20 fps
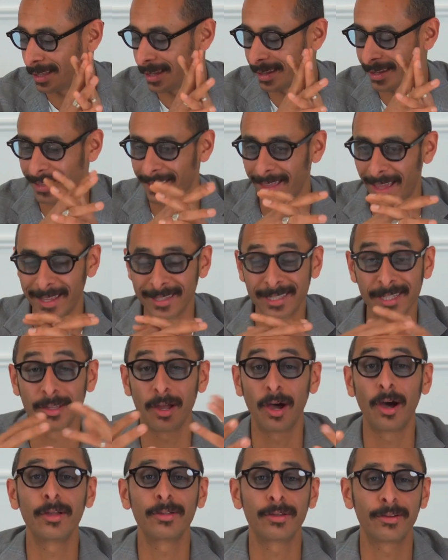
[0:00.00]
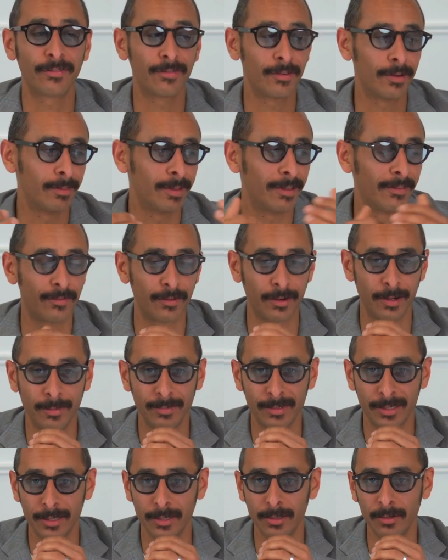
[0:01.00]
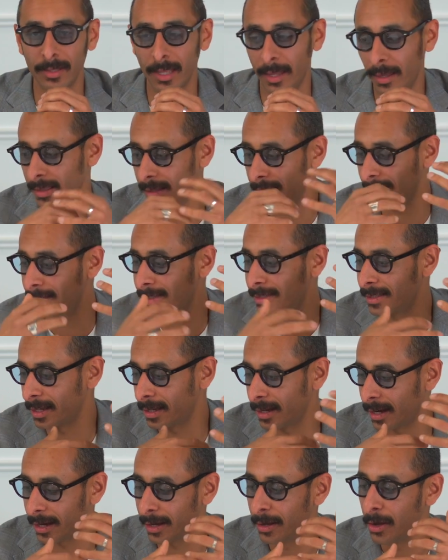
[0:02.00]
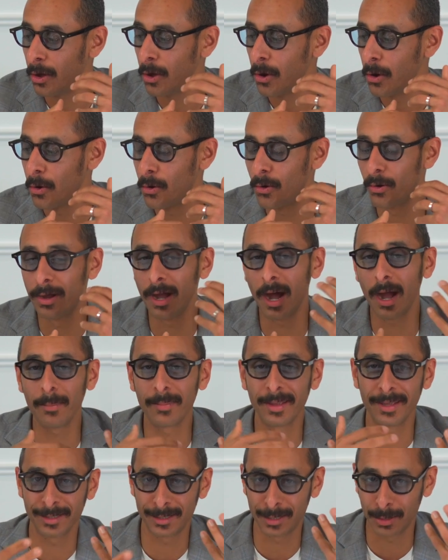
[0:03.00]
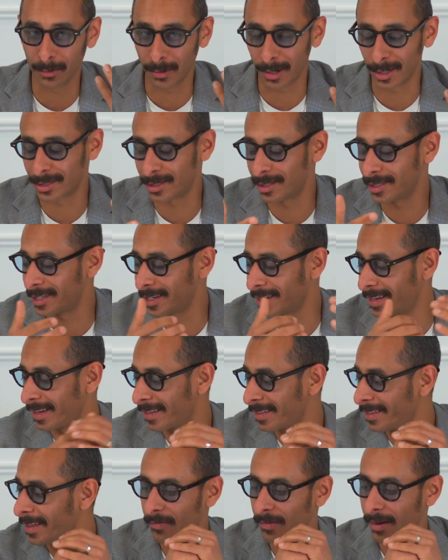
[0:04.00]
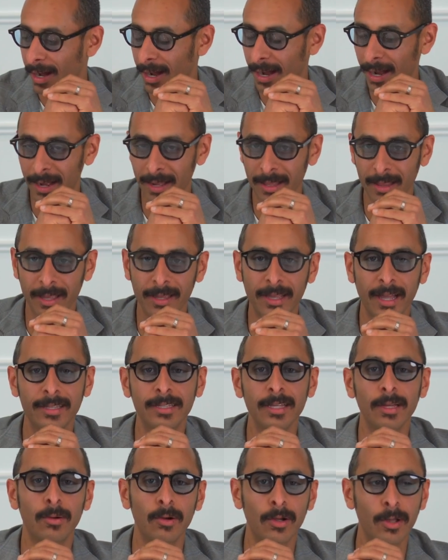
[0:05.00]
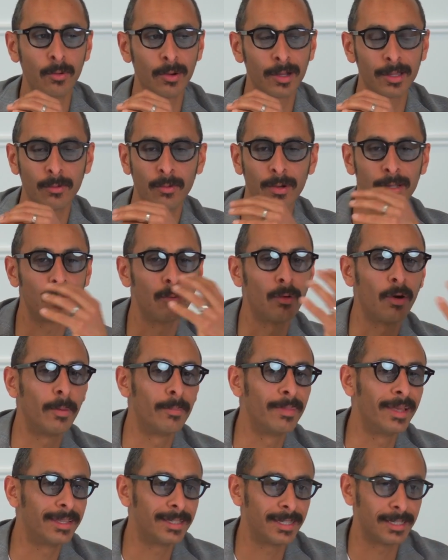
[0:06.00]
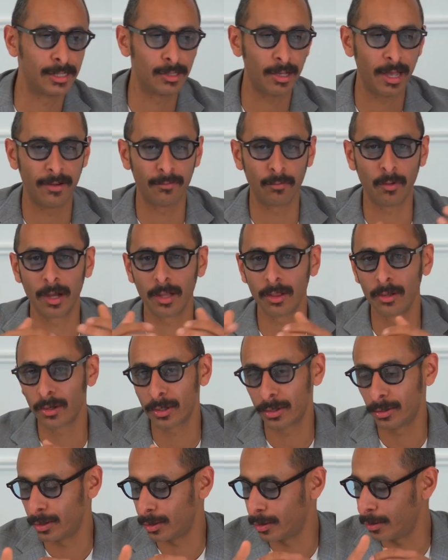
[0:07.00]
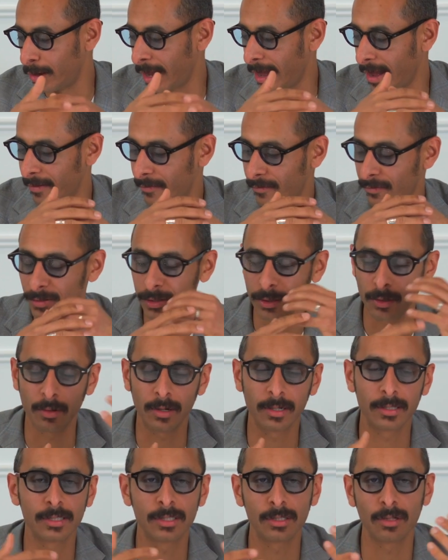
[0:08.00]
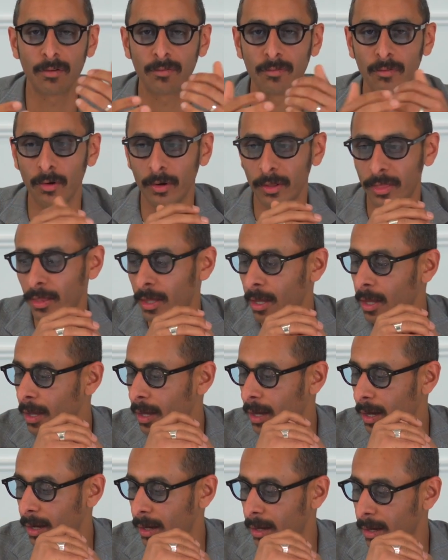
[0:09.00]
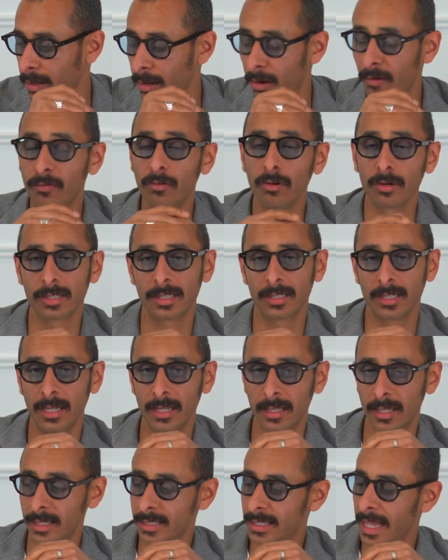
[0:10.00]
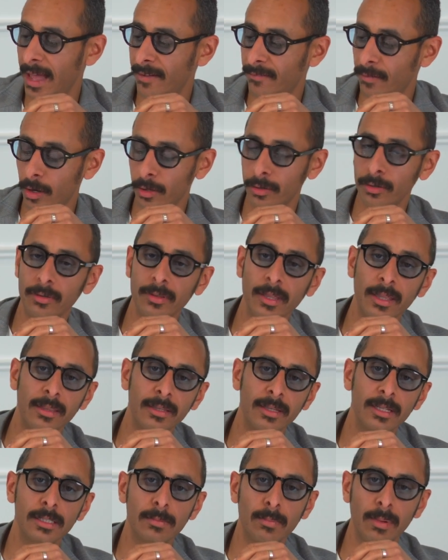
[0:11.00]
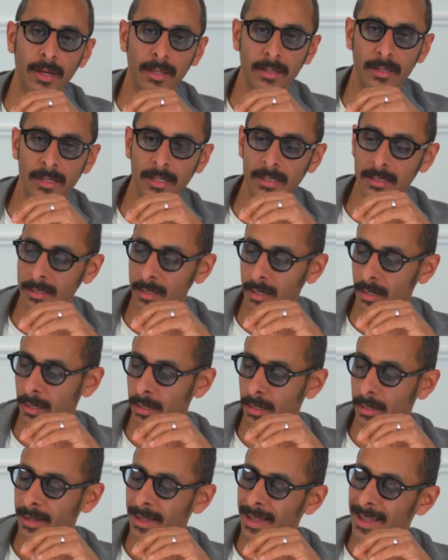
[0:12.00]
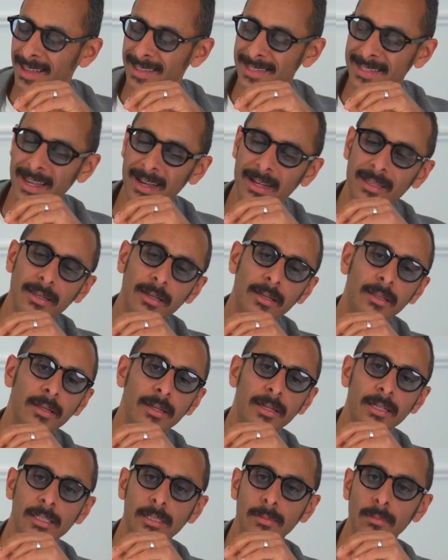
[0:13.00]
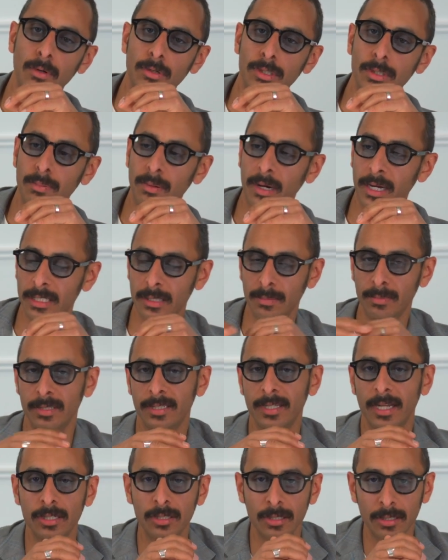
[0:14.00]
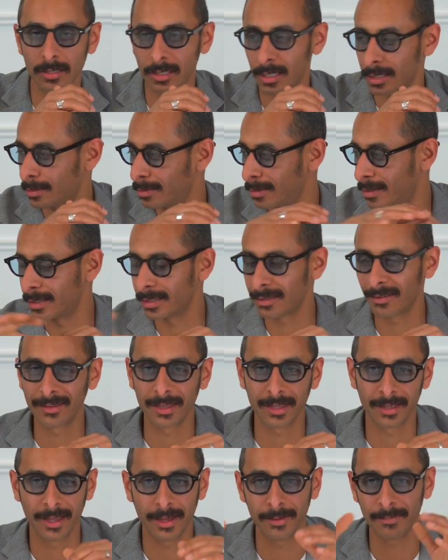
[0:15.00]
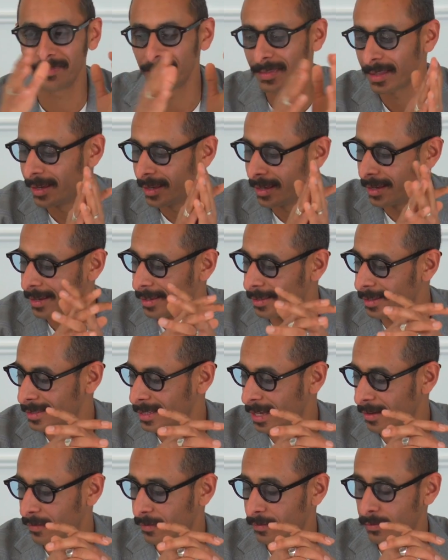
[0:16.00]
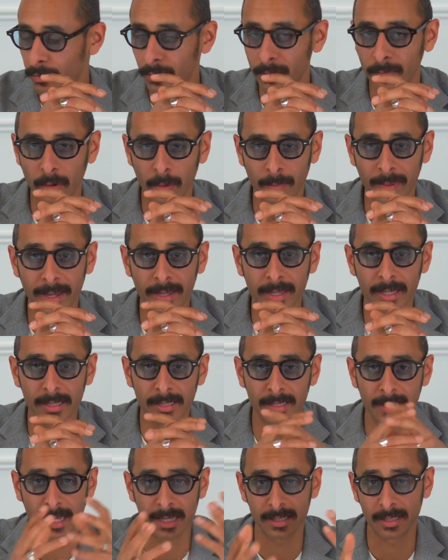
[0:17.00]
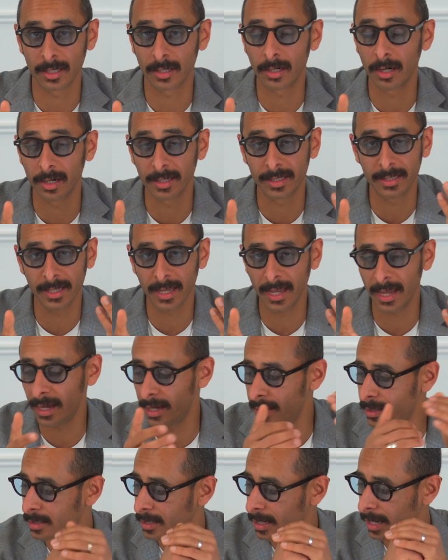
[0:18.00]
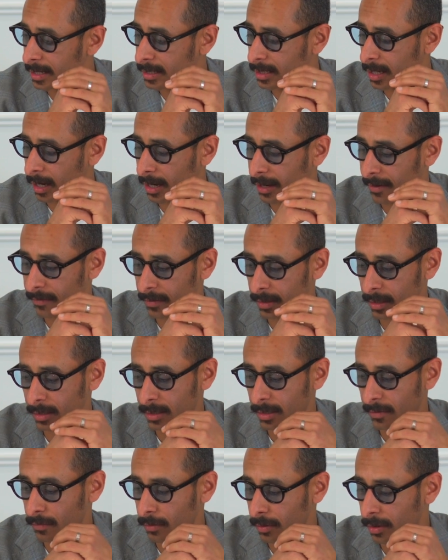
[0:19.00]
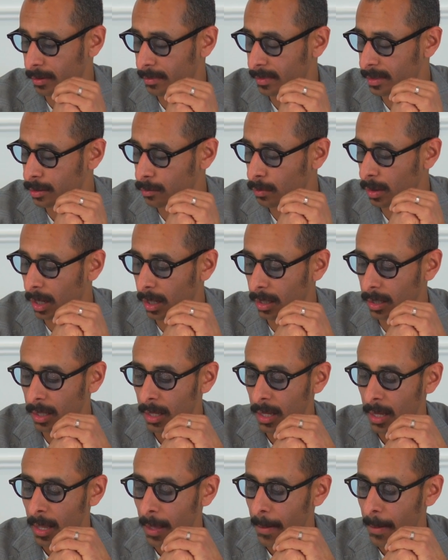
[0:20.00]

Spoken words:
Like, it's an honor for him to do that. And he's the guy who got me into watches again. Like, I tell him, okay, what meetings do you have? What look do you have? So on and so forth. Of course, he does have other than these, but these are technically his most prized possession just because of the name. He does have a few Omegas. He has the Cartiers. He has a high affinity for them as well.